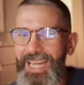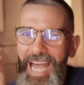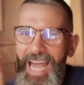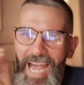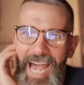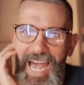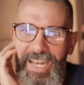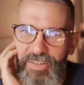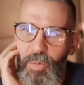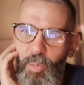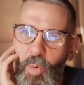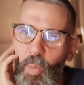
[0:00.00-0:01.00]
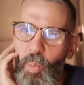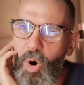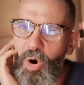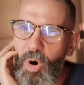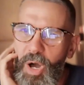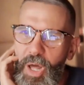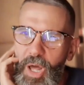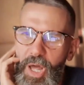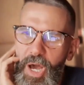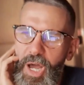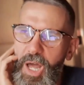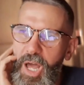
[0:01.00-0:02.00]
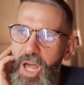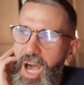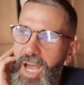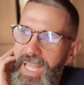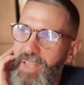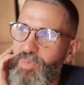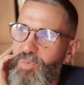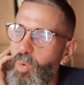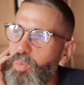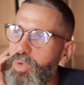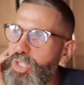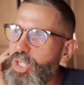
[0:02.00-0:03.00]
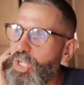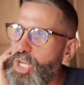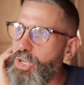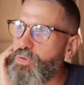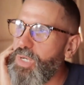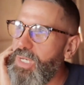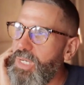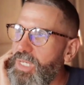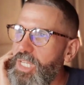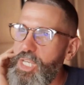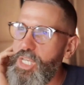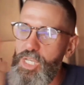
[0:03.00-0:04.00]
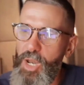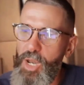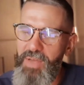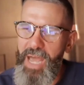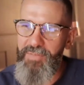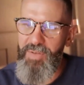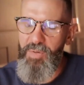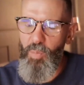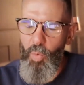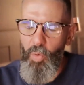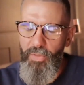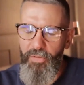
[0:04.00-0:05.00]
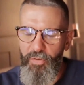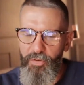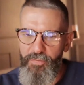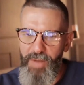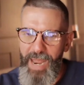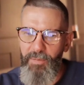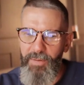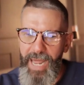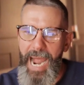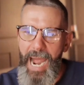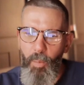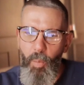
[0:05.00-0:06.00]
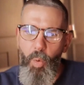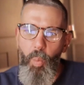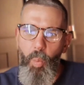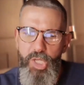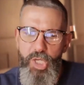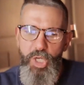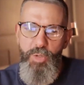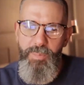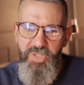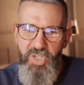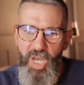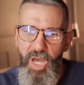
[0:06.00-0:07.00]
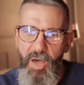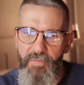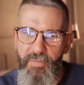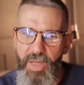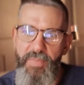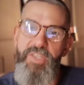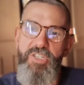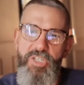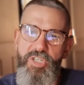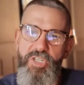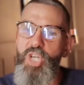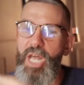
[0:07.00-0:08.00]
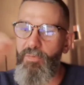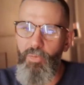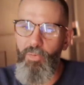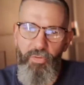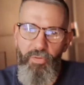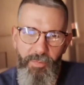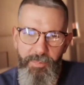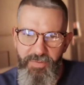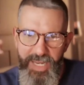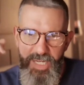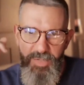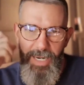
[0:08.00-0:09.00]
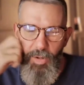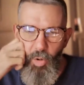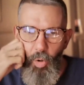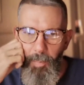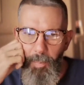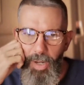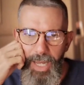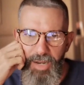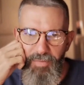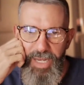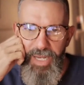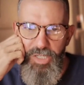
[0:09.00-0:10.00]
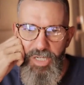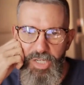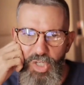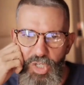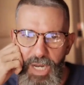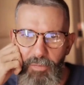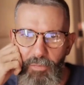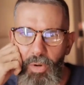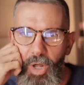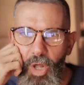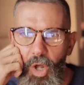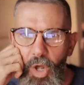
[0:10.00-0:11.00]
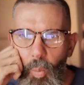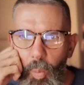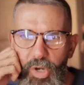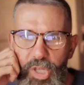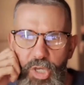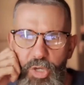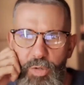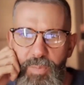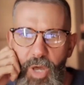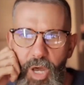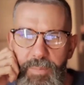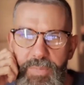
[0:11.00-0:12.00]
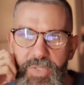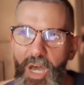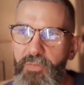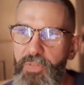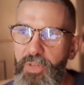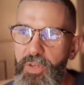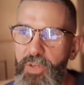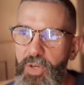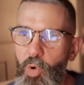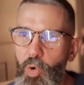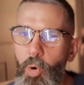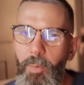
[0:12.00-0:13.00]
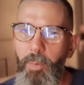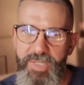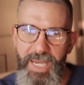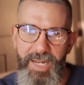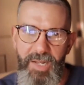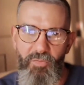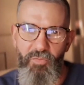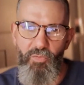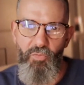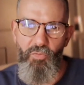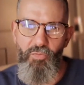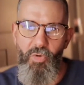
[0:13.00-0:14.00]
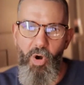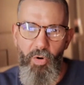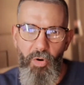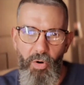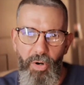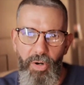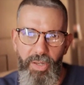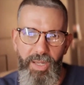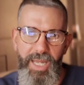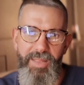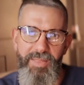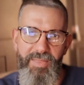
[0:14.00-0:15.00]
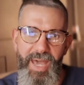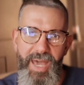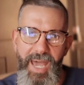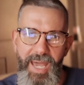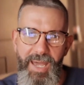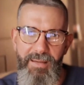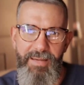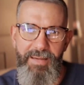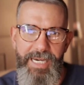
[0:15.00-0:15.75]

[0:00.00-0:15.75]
And what I guess what would you having worn the sort of founder hat, what do you observe? And this is just a general sort of observation about corporate innovation in general. What do you observe that corporates are getting wrong in their